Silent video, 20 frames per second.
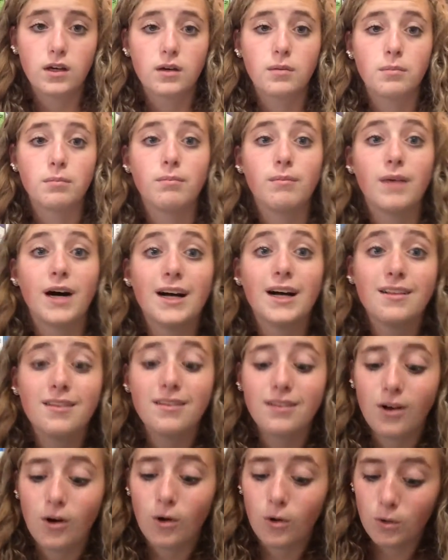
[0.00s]
My
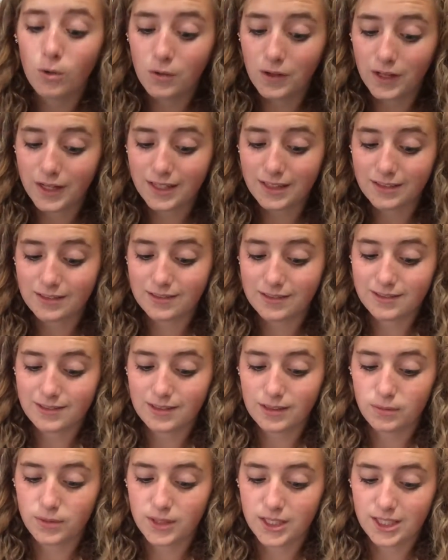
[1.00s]
whole leg is
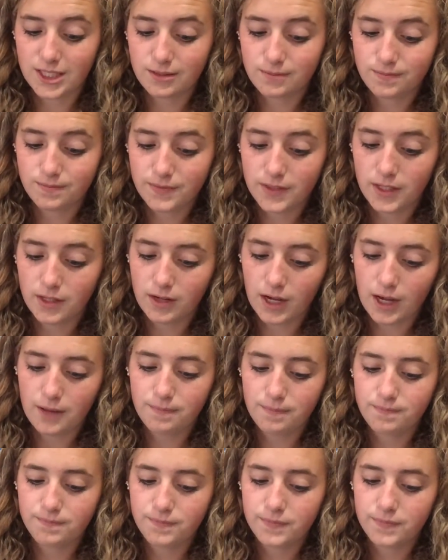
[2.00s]
asleep right now. Okay.